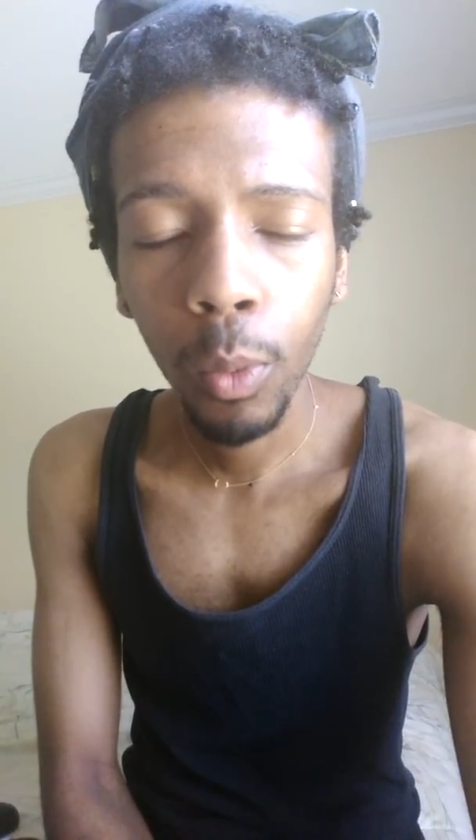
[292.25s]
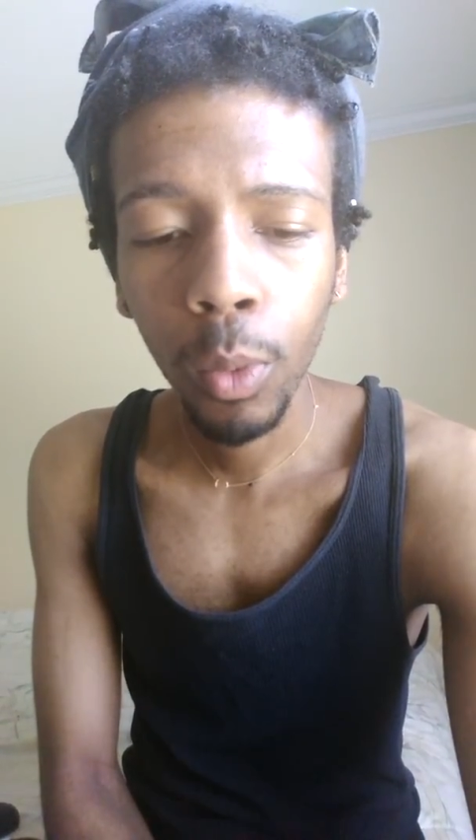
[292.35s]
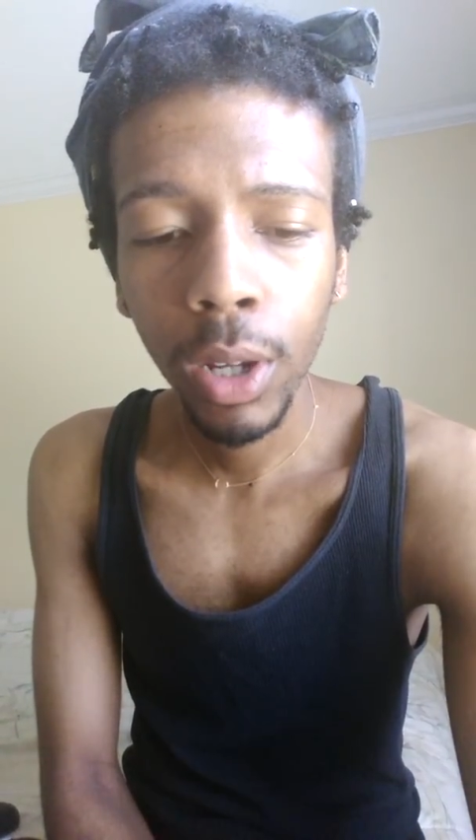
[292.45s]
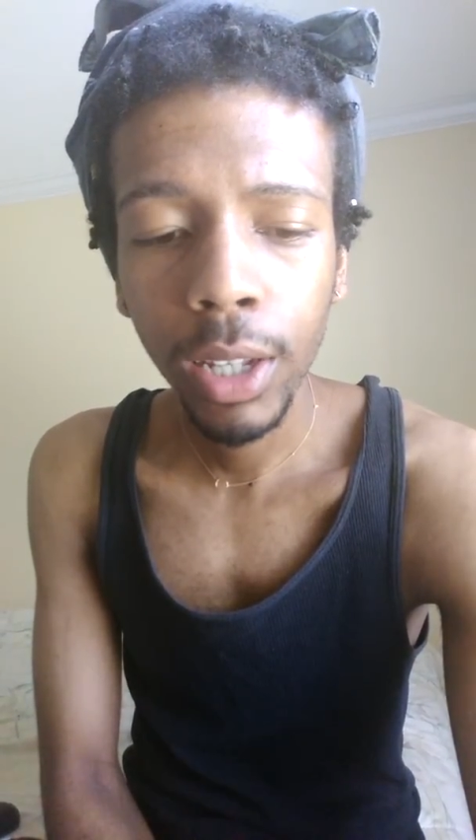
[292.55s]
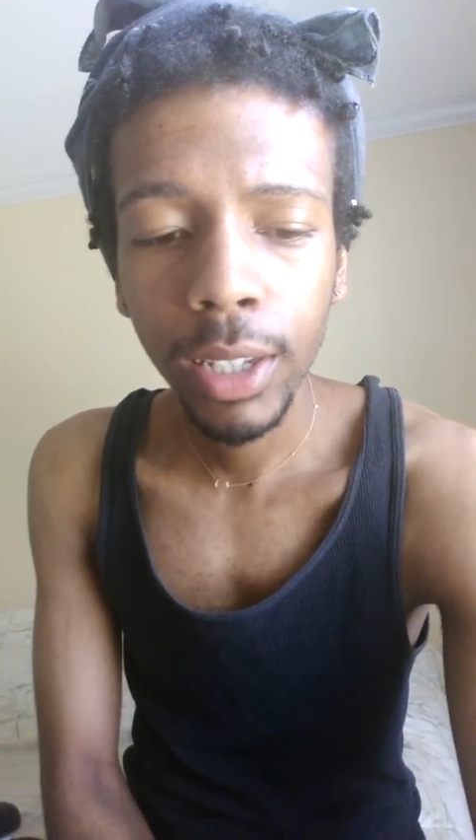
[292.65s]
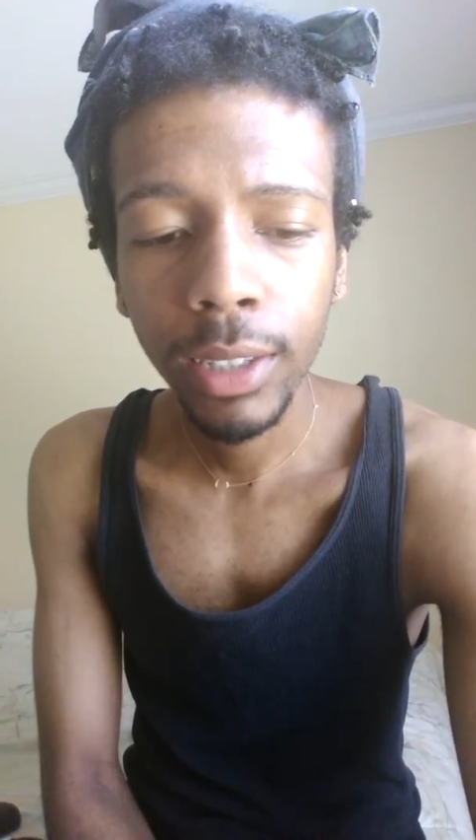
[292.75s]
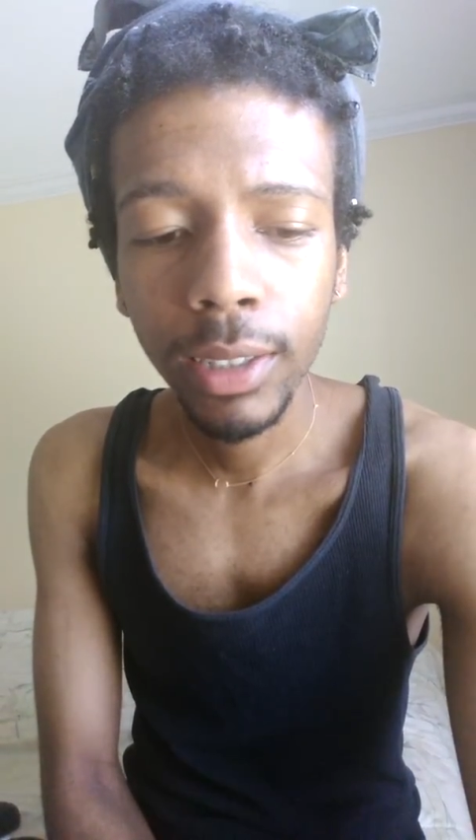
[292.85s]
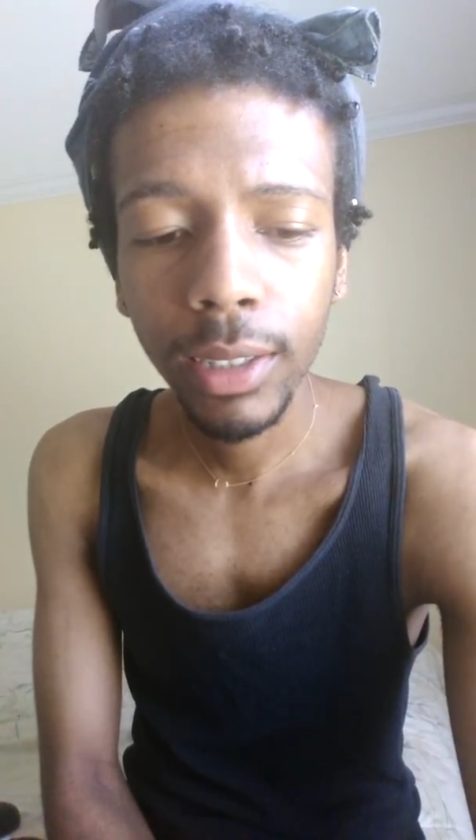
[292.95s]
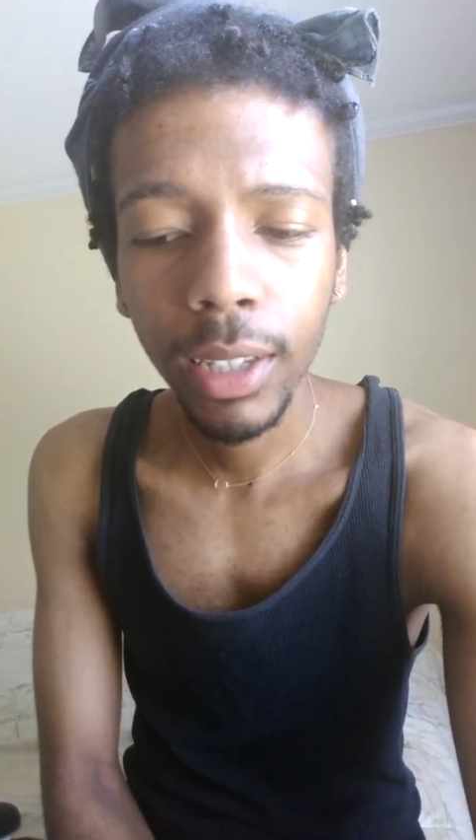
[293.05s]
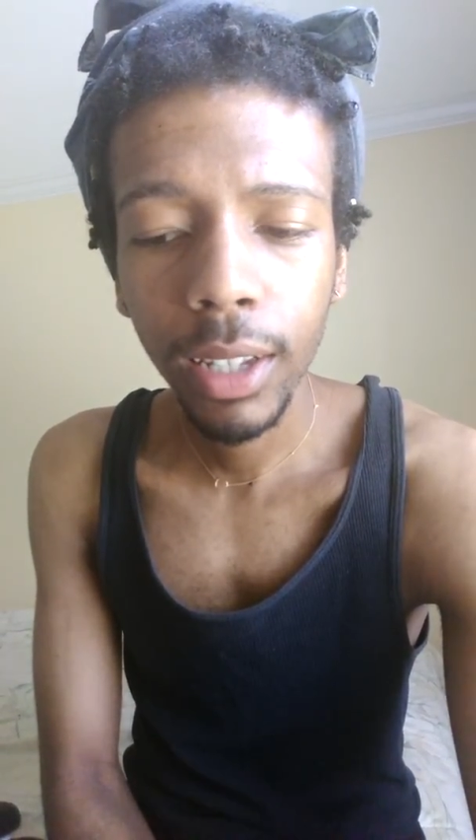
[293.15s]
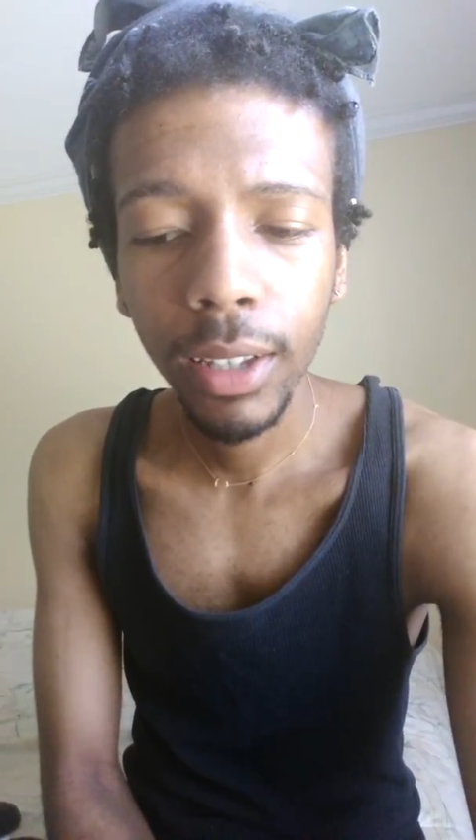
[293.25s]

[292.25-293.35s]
was